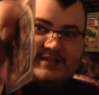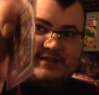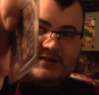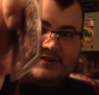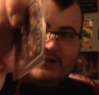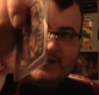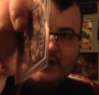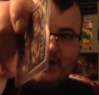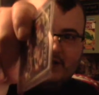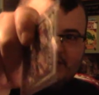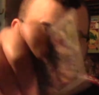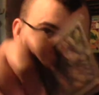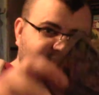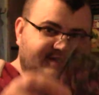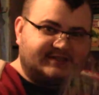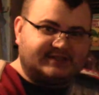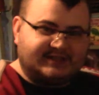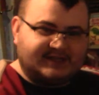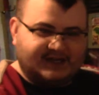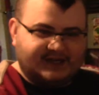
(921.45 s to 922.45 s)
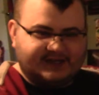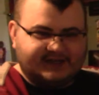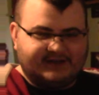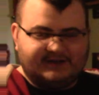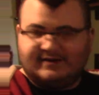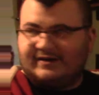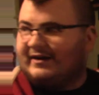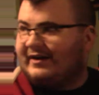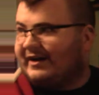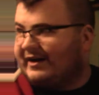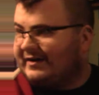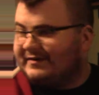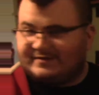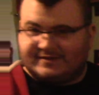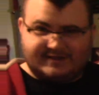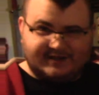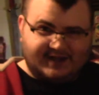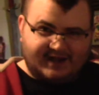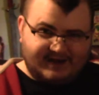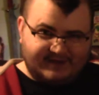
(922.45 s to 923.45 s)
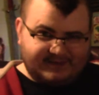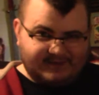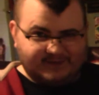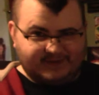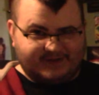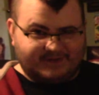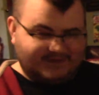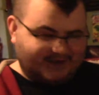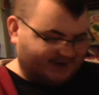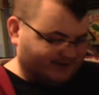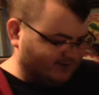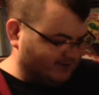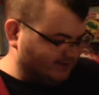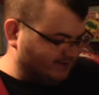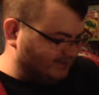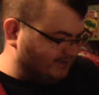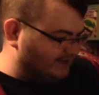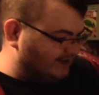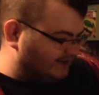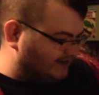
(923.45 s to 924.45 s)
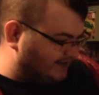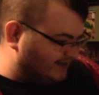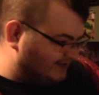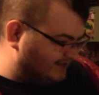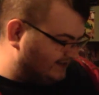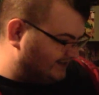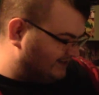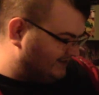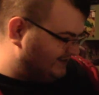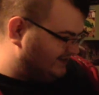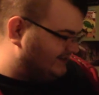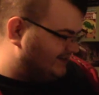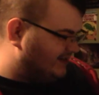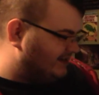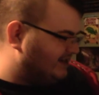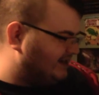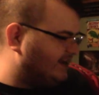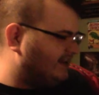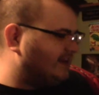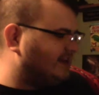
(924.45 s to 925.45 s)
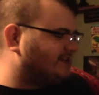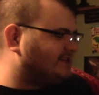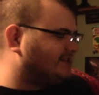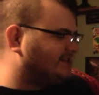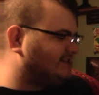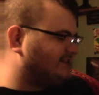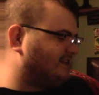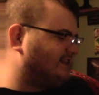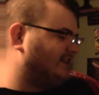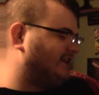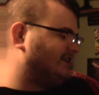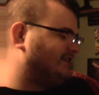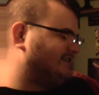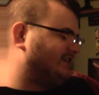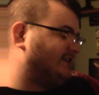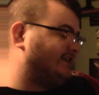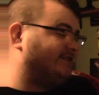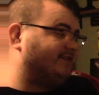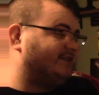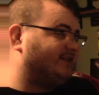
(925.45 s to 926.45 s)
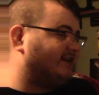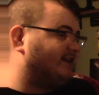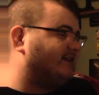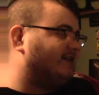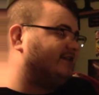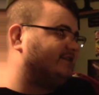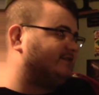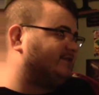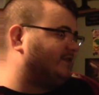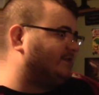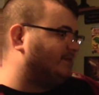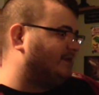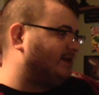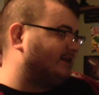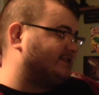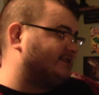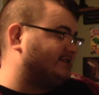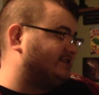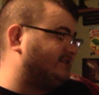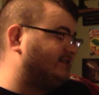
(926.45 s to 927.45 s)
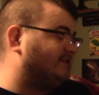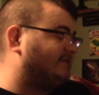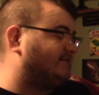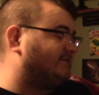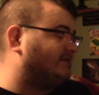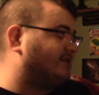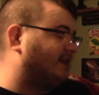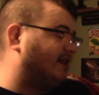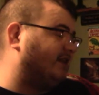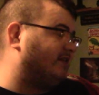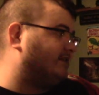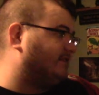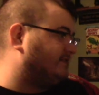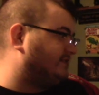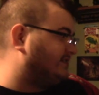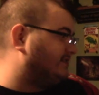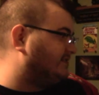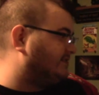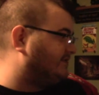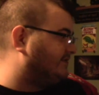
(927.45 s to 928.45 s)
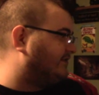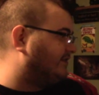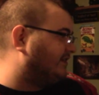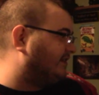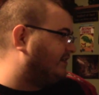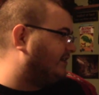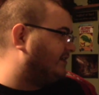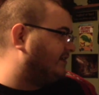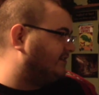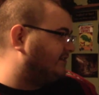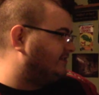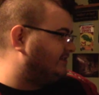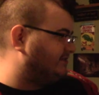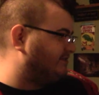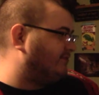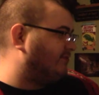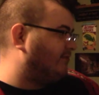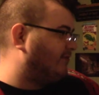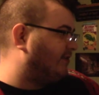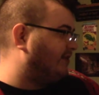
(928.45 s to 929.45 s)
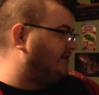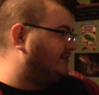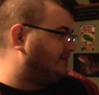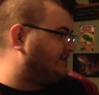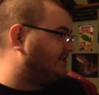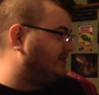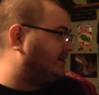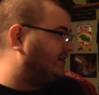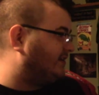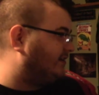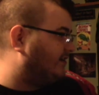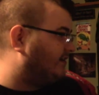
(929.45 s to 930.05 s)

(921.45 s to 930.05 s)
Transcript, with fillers: to you guys who actually got it. I was so happy with the Matt Hullum one I got. And that's just the thing is like if you get all twelve boxes, you're guaranteed to fucking get at least one signed